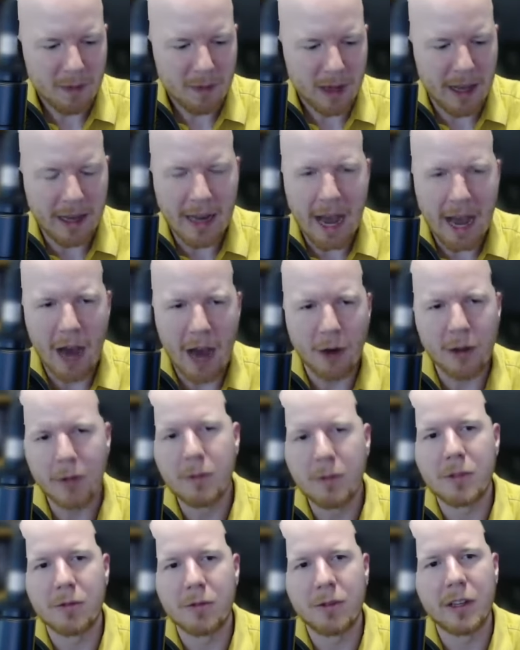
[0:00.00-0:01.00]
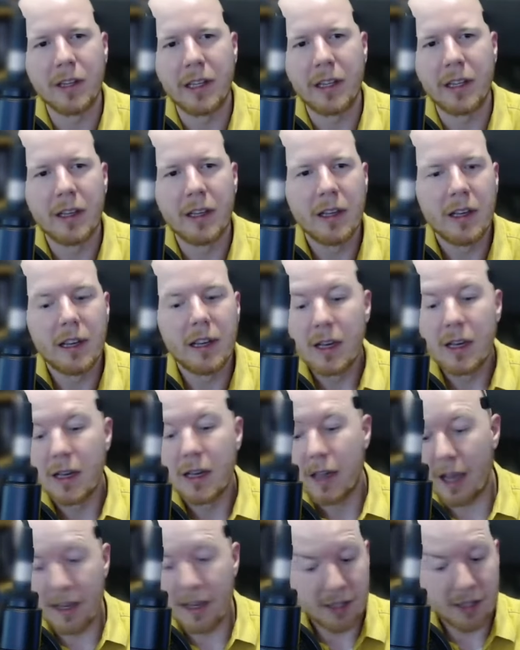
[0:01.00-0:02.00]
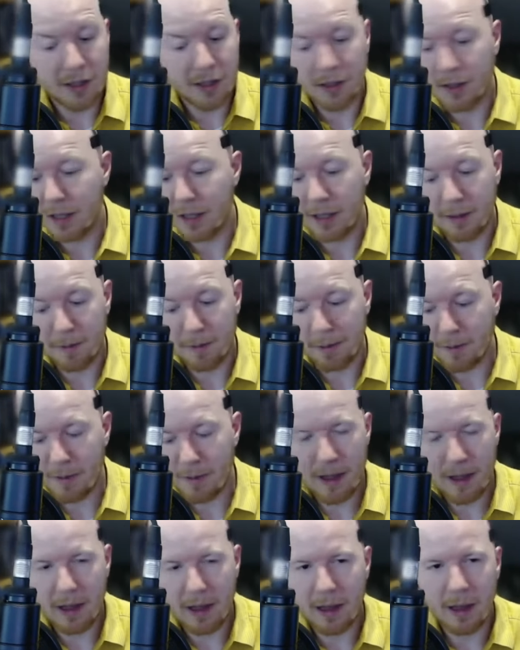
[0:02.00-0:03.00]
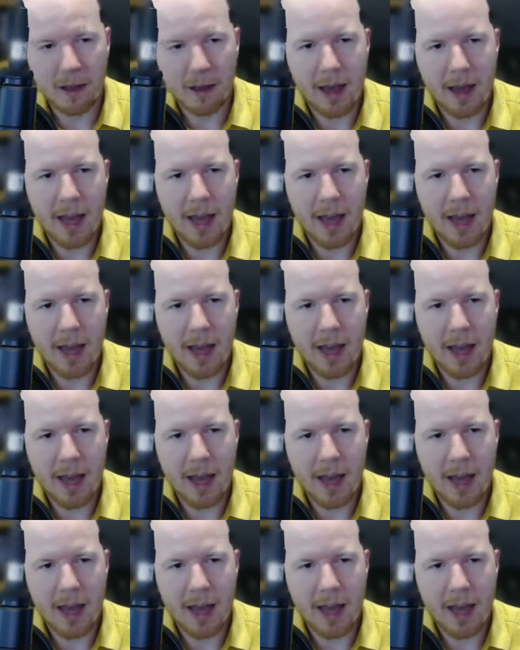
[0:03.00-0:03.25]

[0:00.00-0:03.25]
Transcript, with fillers: and how he was really until the uh,